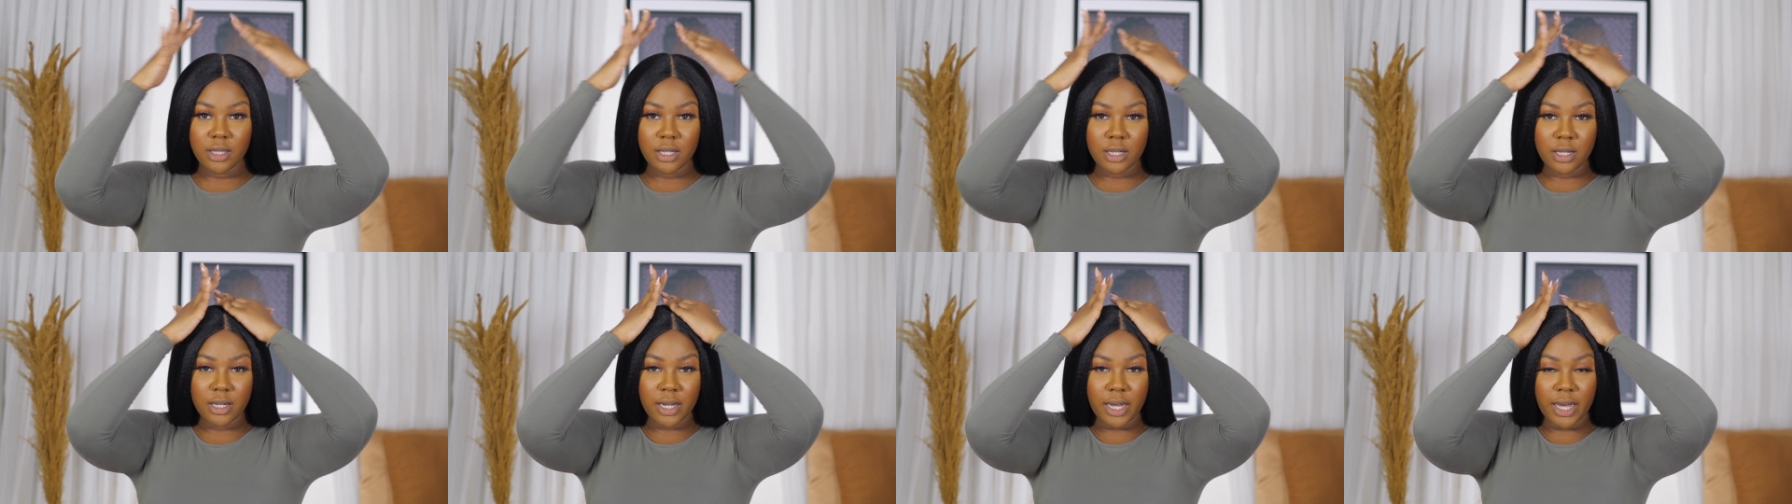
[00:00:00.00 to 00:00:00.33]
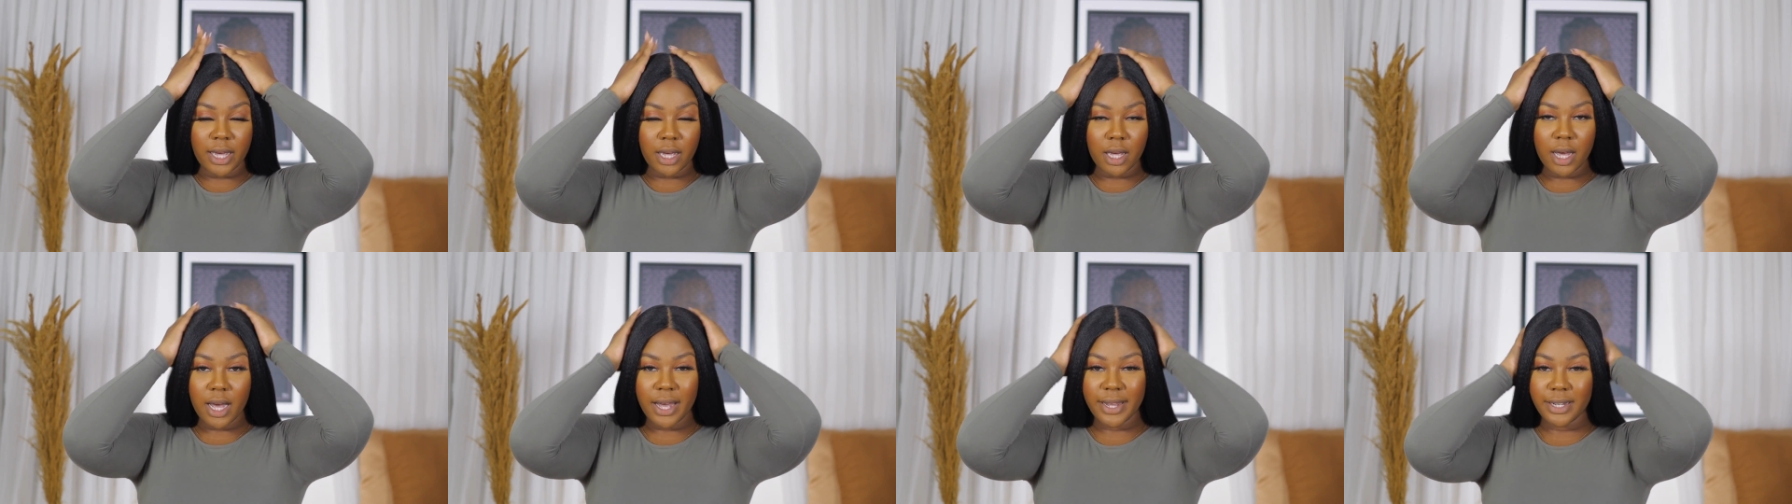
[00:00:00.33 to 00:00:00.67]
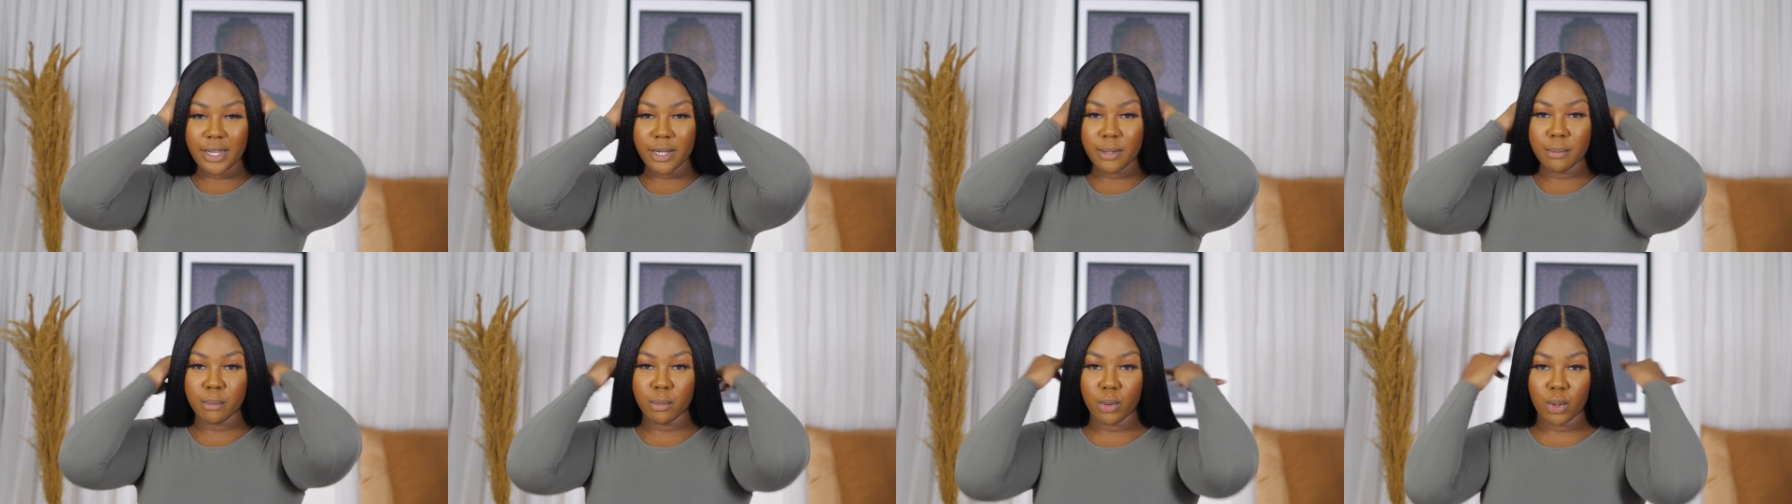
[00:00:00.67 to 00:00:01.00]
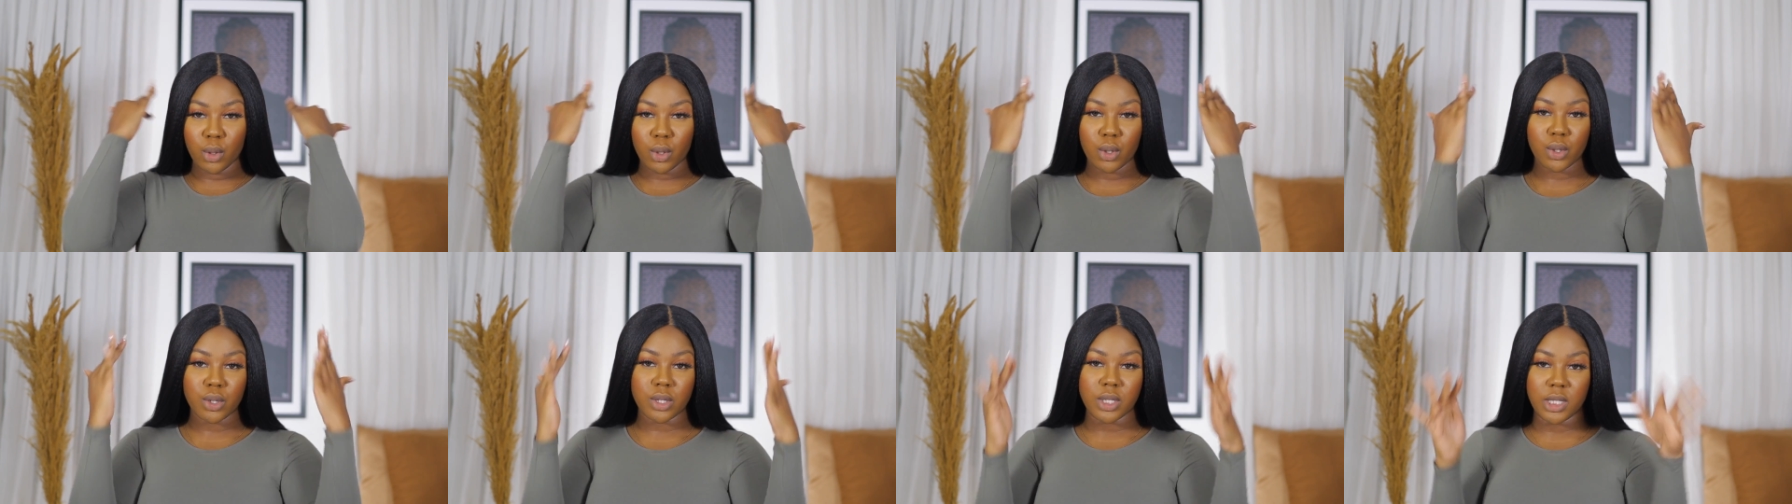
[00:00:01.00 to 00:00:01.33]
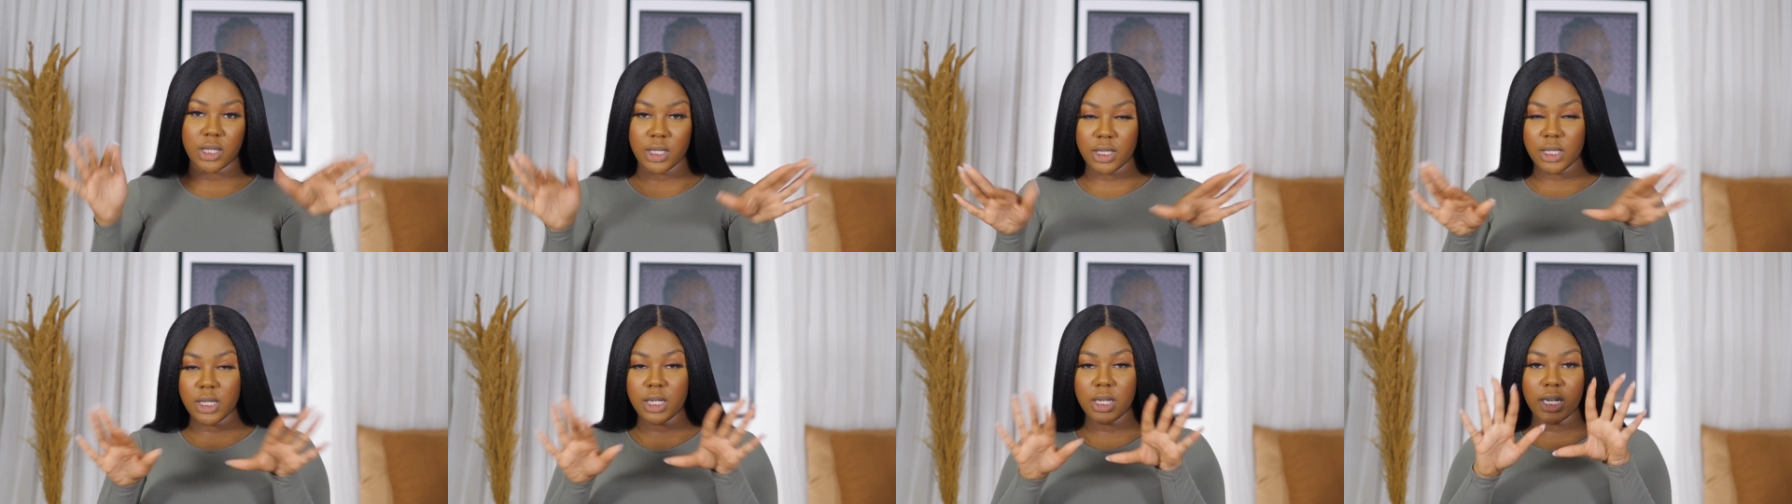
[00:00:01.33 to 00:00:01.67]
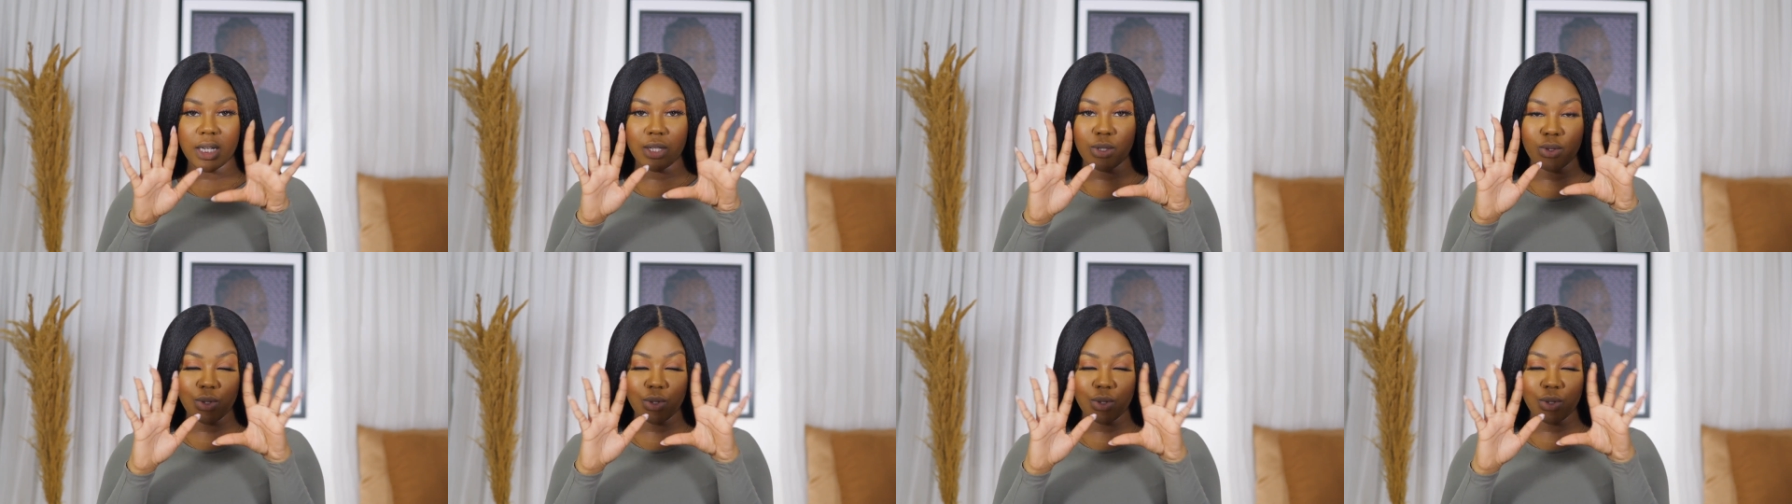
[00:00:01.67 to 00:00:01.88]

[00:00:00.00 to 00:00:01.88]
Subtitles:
then I added more concealer